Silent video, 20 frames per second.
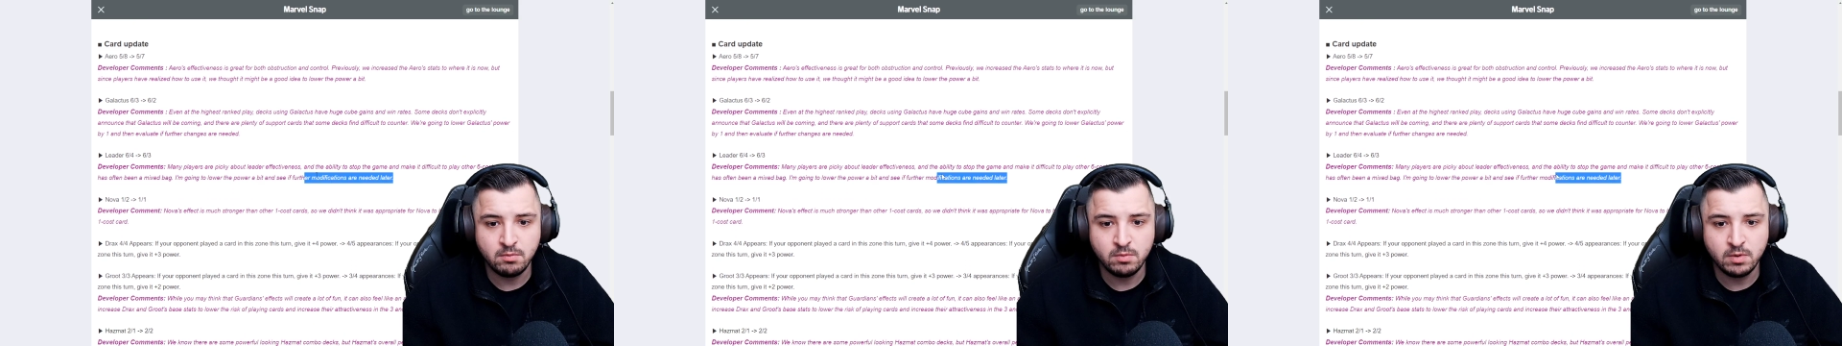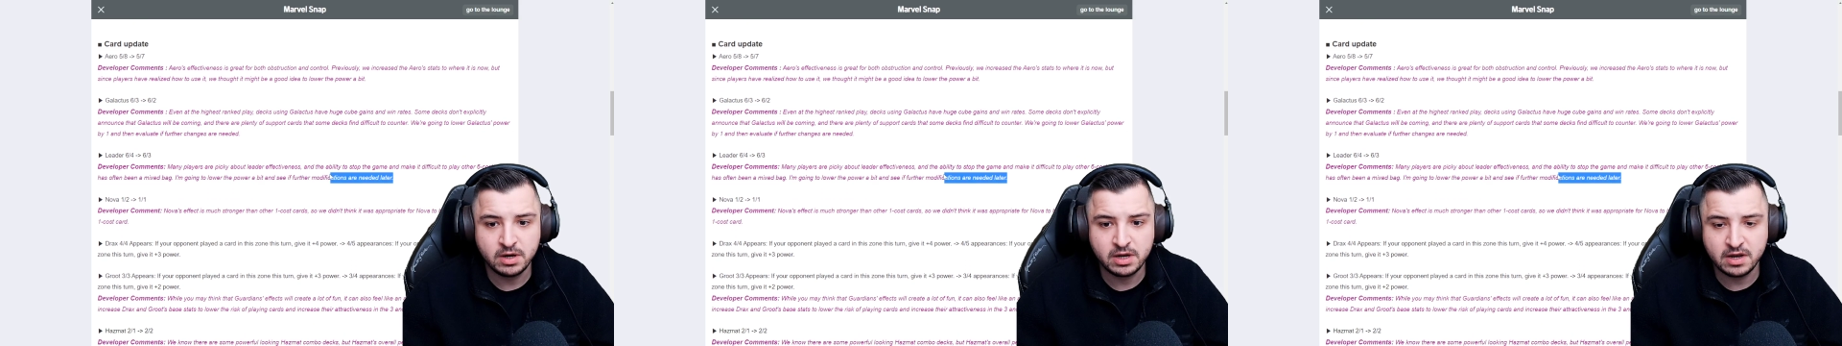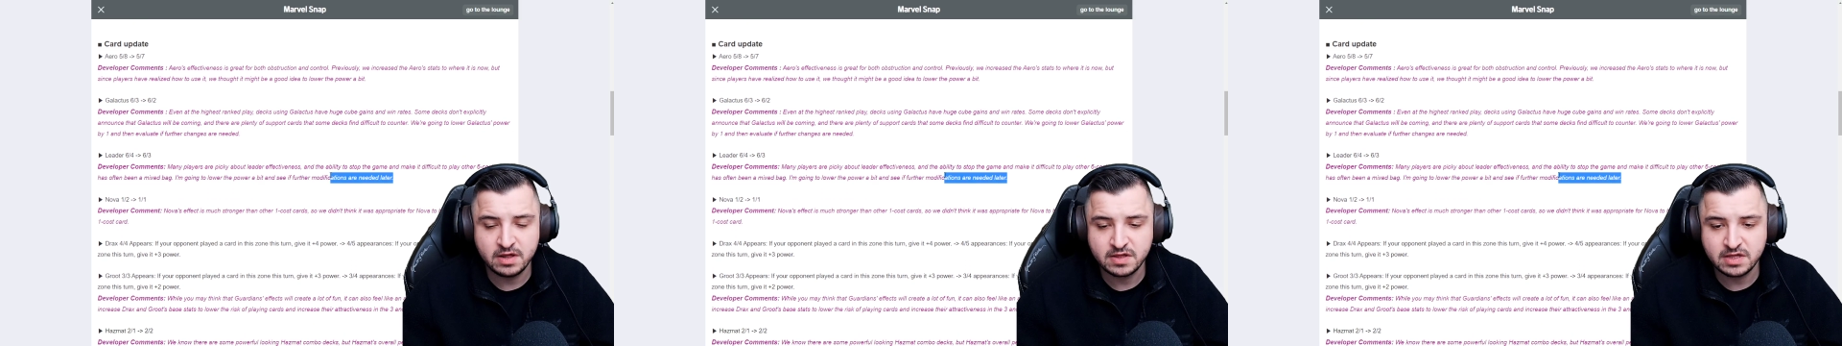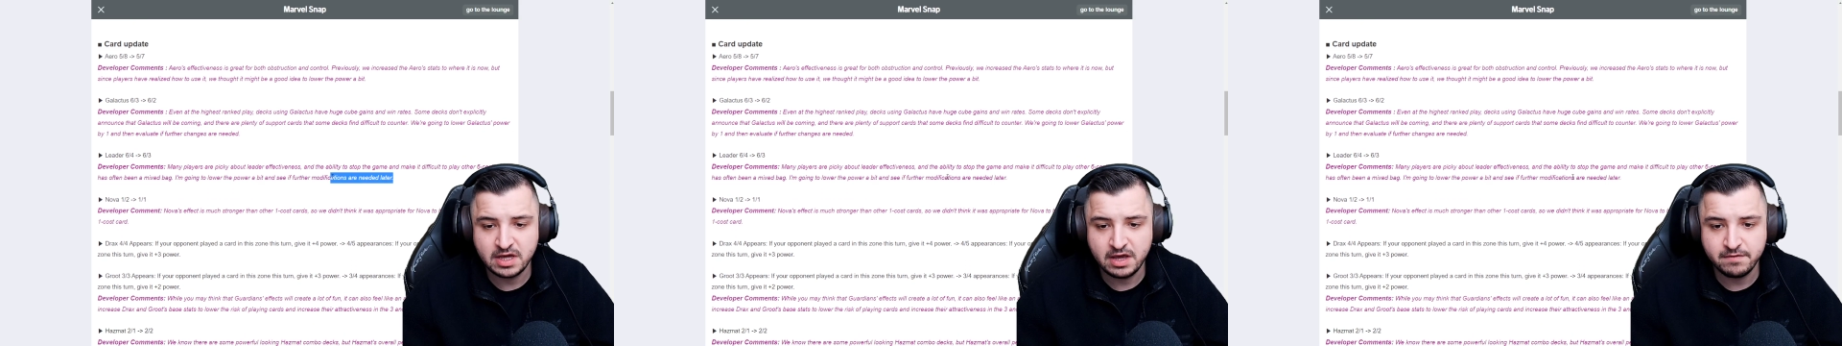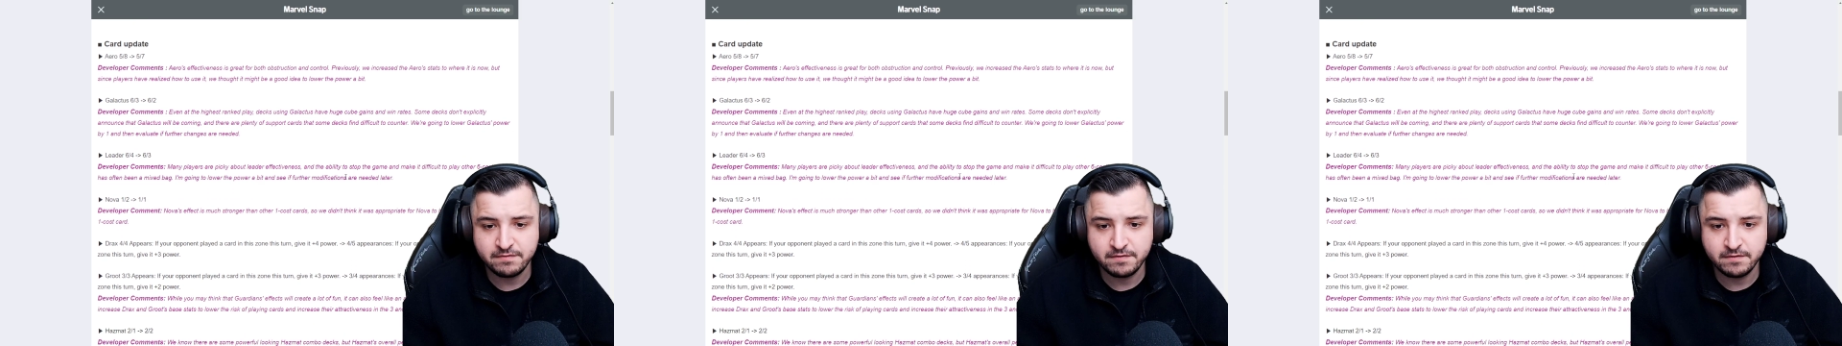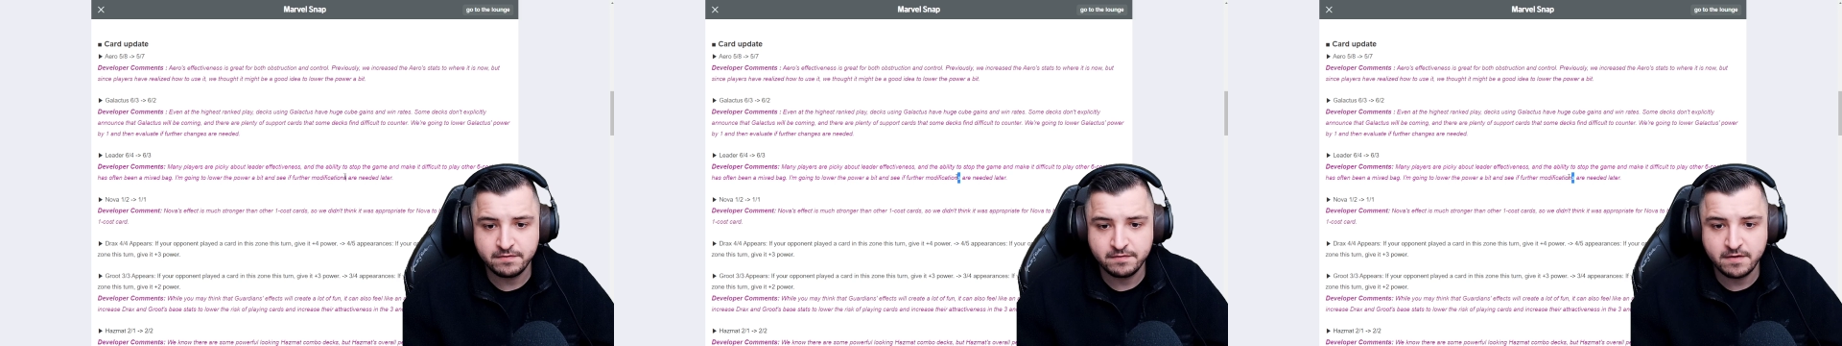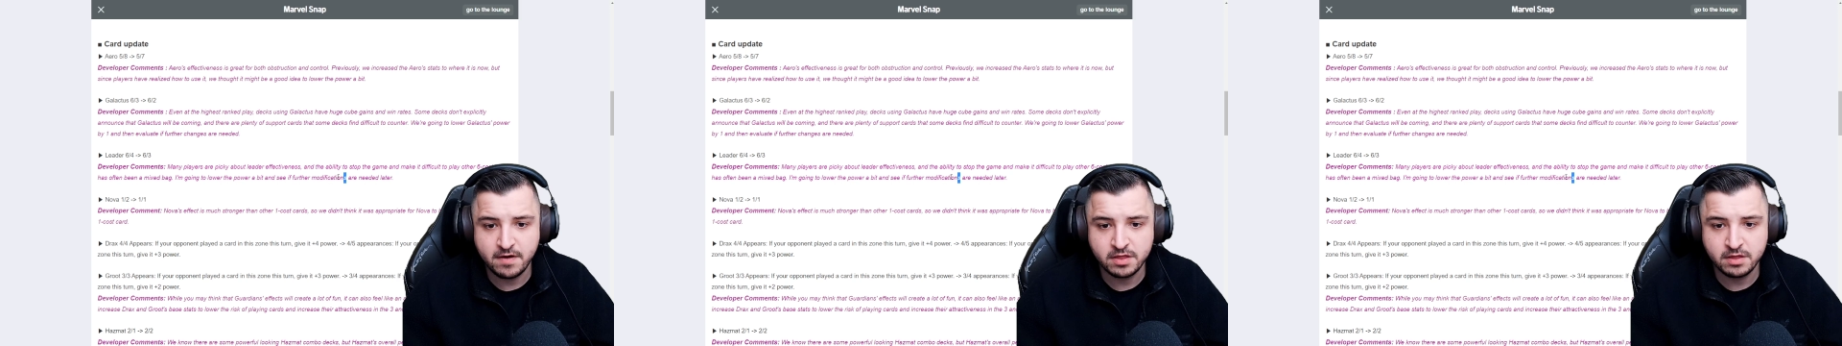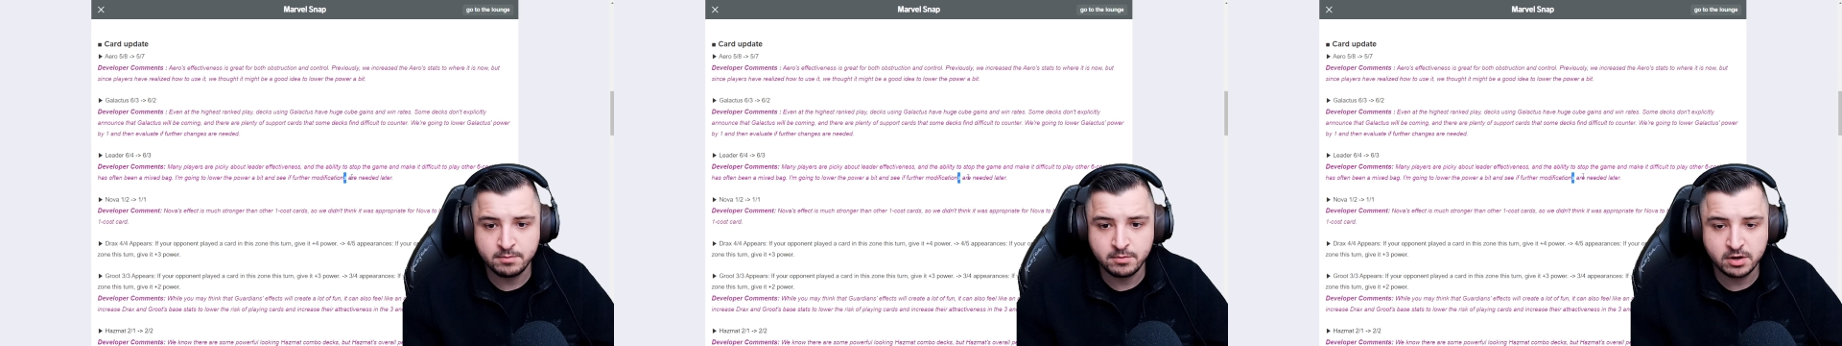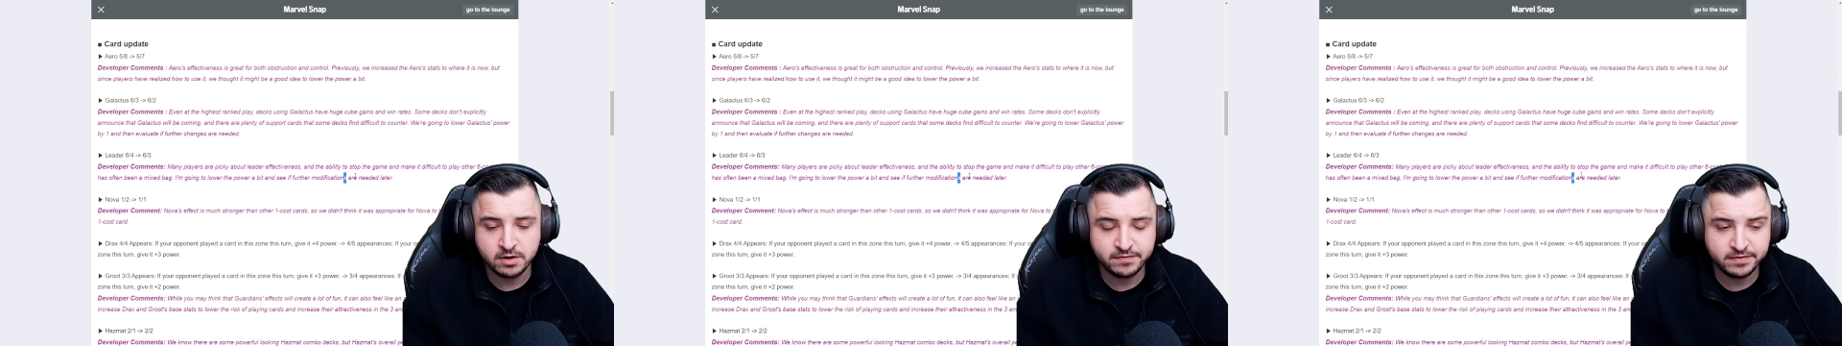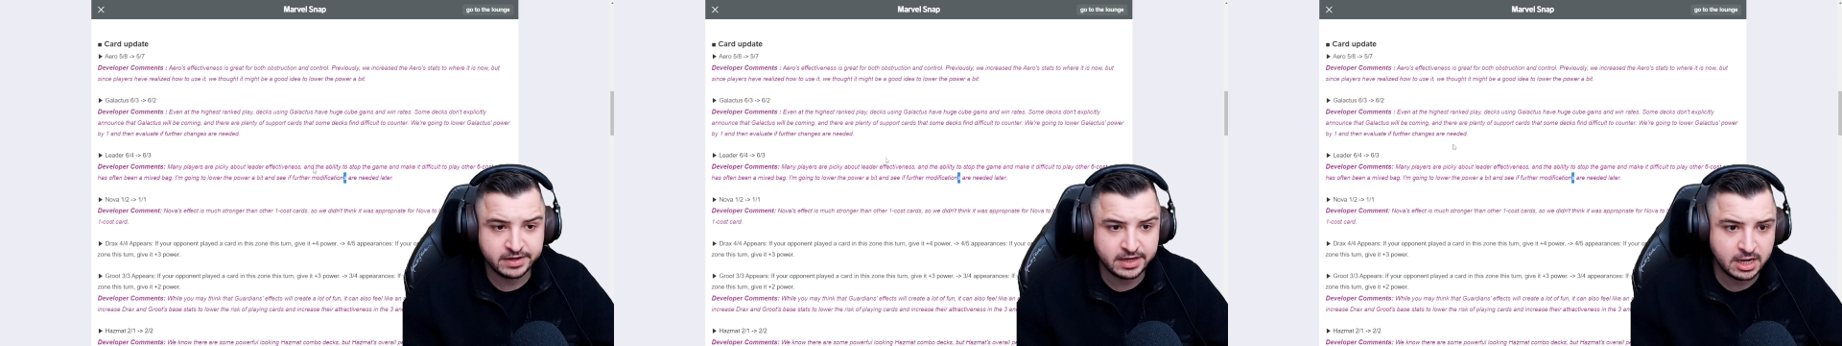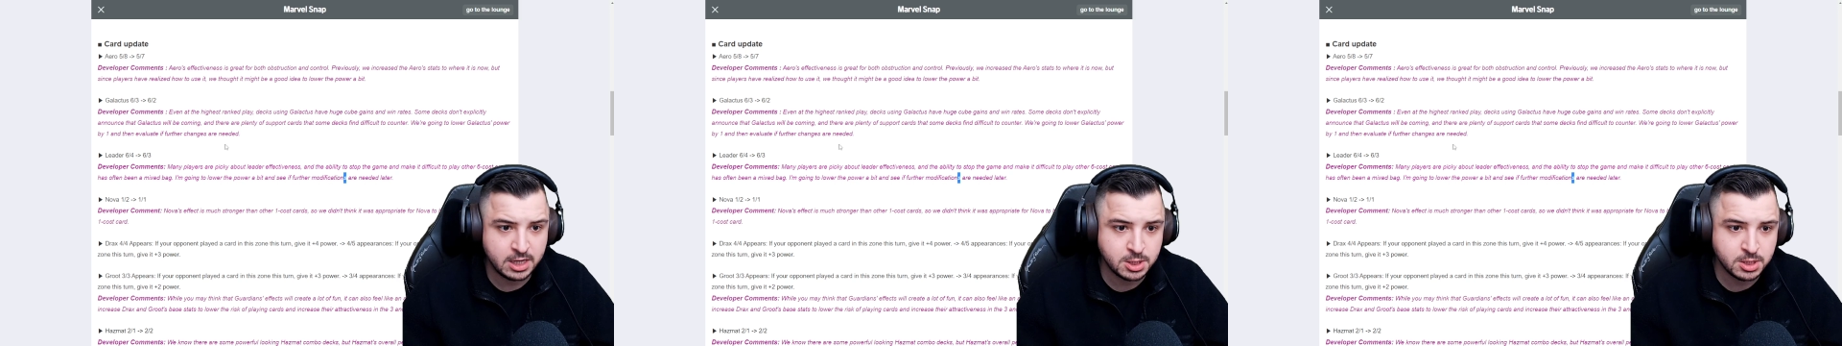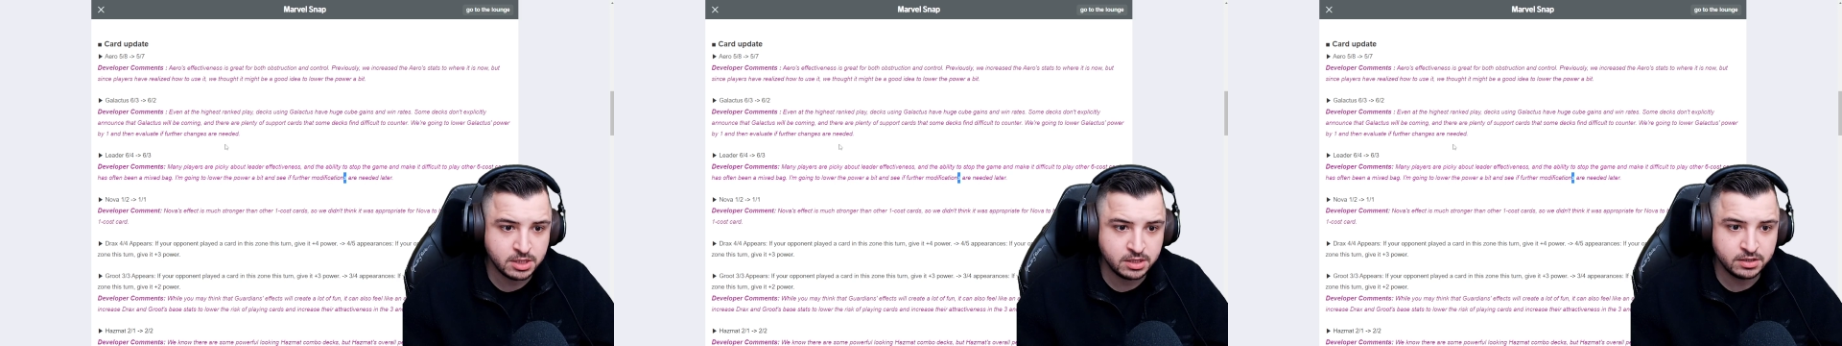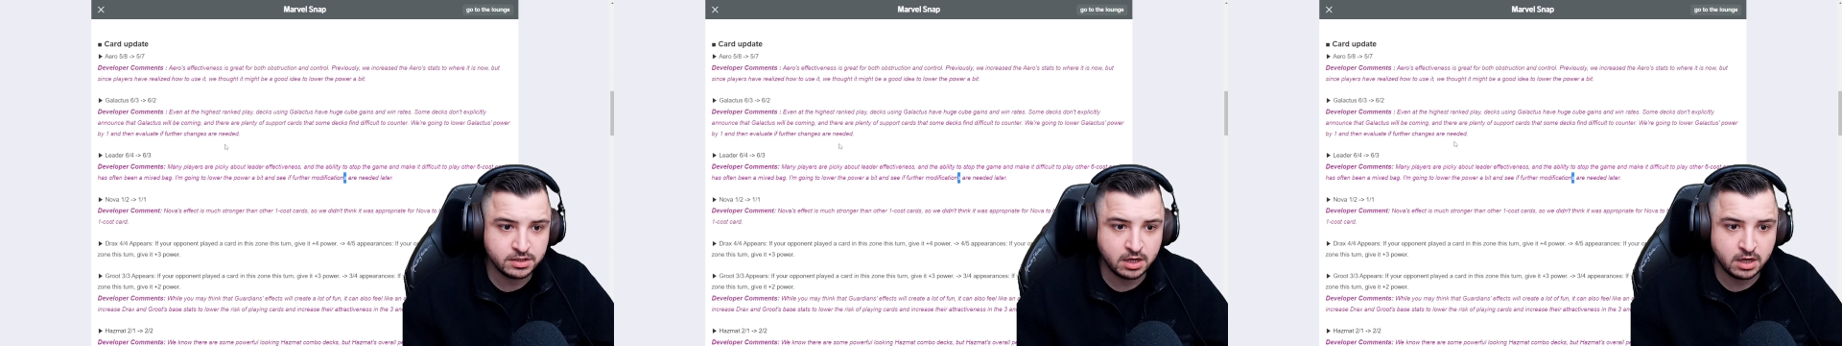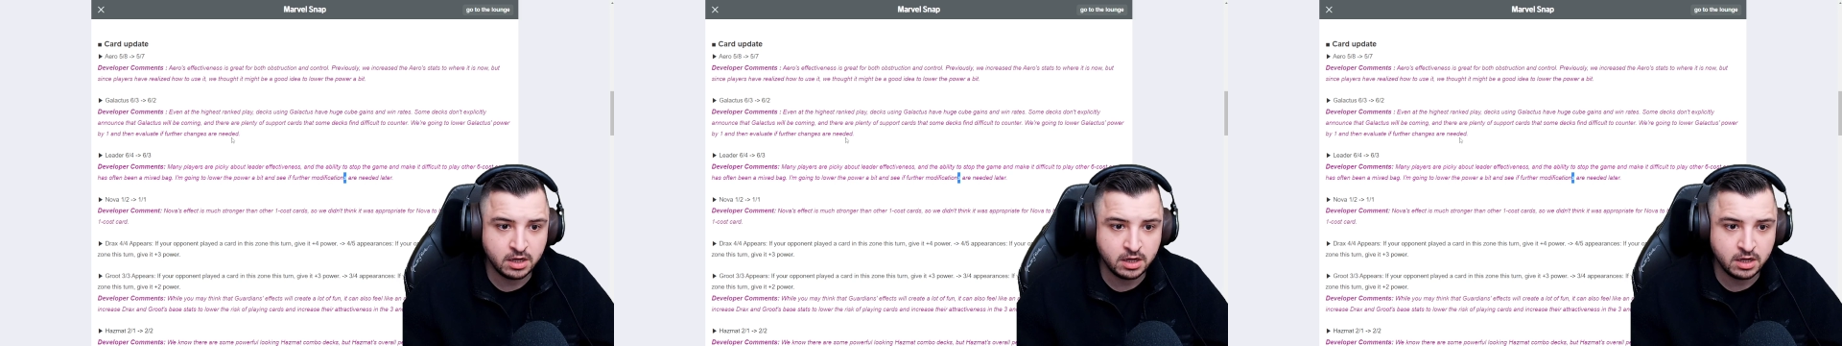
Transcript: we're going to see if further modifications